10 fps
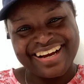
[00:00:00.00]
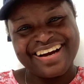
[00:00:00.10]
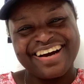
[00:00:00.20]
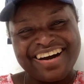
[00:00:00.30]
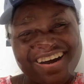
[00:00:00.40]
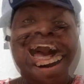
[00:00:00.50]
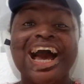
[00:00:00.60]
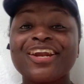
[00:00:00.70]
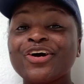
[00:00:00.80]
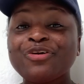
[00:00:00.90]
I
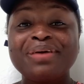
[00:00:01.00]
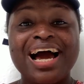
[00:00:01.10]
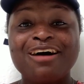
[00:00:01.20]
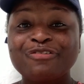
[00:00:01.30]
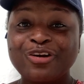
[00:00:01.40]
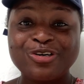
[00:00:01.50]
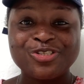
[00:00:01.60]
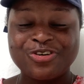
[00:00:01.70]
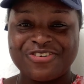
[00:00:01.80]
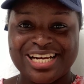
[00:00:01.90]
know you may have clothes
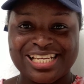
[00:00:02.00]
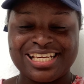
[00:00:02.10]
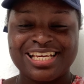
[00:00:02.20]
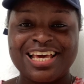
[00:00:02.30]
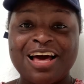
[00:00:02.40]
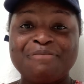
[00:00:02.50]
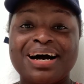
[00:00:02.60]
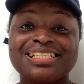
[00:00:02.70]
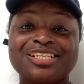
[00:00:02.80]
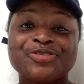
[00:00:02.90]
already, but
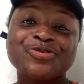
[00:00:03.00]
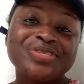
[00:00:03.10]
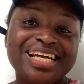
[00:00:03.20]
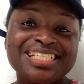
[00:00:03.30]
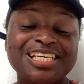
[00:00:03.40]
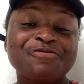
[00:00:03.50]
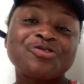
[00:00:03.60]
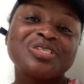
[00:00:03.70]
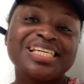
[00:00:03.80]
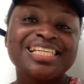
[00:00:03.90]
as a student, if
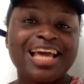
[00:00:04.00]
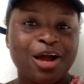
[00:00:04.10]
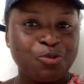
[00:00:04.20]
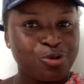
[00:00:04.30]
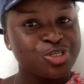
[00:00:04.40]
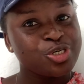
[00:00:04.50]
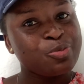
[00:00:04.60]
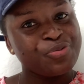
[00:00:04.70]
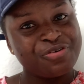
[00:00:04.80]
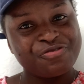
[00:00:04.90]
you need a wardrobe
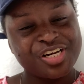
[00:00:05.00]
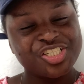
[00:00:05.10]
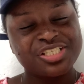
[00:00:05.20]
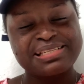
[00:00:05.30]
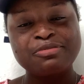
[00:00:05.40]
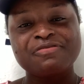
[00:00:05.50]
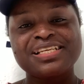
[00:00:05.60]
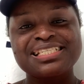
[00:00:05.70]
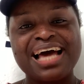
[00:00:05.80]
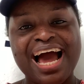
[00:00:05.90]
refresh, some of
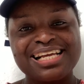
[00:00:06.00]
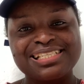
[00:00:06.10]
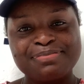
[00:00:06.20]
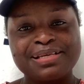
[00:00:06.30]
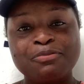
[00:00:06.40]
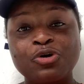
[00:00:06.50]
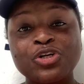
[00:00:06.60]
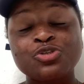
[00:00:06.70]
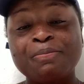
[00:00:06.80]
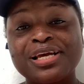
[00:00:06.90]
these items I'm going
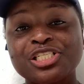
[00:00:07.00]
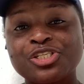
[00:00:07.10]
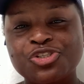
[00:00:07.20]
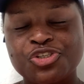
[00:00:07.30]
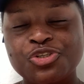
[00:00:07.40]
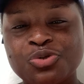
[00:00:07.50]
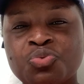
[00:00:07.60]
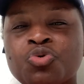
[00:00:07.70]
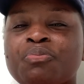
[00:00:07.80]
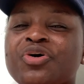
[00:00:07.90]
to mention to you
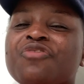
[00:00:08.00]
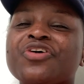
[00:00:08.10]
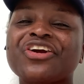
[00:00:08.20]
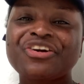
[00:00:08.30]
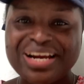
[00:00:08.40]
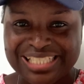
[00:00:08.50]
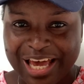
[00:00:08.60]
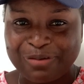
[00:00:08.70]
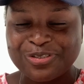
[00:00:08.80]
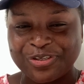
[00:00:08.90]
will be of a great
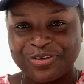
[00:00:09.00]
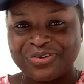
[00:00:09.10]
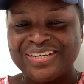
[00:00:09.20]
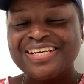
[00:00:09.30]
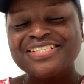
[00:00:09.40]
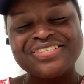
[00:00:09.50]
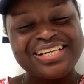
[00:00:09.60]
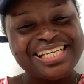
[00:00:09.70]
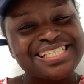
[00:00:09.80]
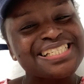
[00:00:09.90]
help to you. So
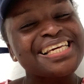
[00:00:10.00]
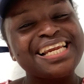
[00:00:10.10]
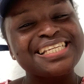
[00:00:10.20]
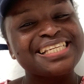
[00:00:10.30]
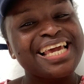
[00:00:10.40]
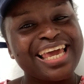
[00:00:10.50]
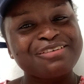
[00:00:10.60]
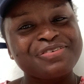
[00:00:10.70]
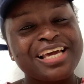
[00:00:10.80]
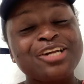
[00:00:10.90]
listen and listen
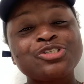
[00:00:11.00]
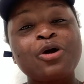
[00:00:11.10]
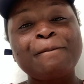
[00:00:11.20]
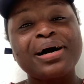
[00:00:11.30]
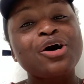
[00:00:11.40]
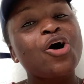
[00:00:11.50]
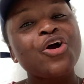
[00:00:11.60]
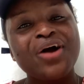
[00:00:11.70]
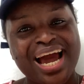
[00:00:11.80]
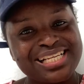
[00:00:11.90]
carefully, and do not pack all
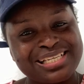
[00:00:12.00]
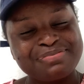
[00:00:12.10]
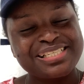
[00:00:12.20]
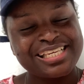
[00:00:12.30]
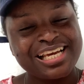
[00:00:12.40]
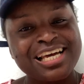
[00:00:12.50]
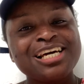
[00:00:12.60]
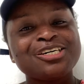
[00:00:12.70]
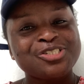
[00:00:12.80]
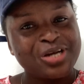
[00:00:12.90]
your items here
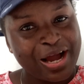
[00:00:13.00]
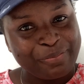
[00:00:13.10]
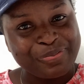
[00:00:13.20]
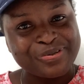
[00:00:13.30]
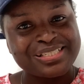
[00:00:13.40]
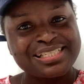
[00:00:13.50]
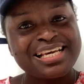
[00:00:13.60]
to campus.